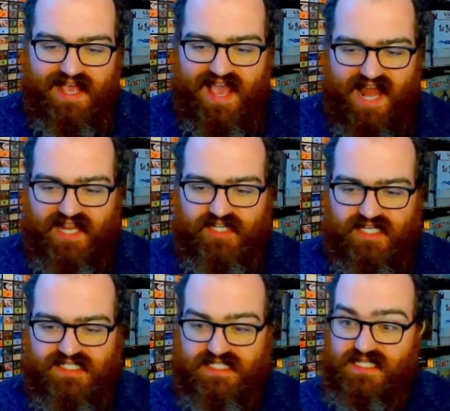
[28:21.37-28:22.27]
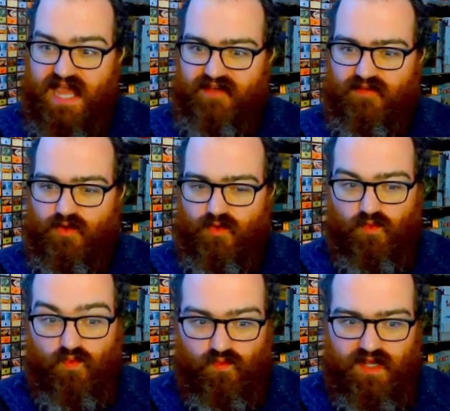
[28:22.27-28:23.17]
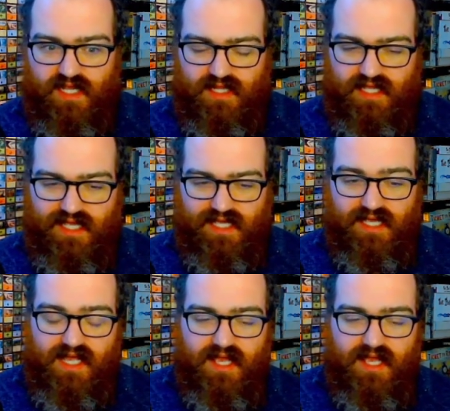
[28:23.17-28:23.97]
and it just never really,